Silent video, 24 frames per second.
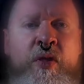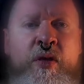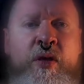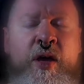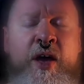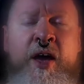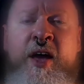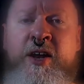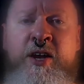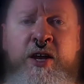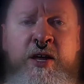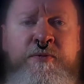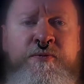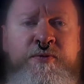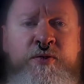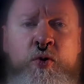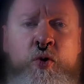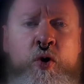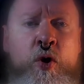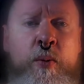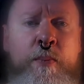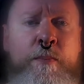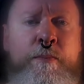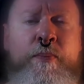And if
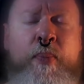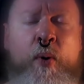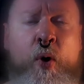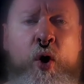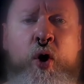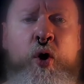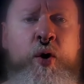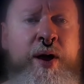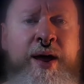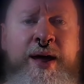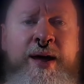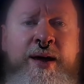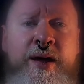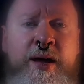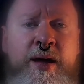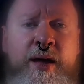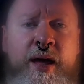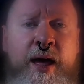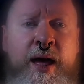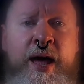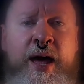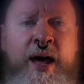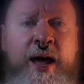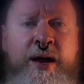you're boring
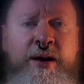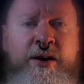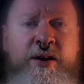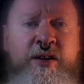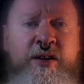and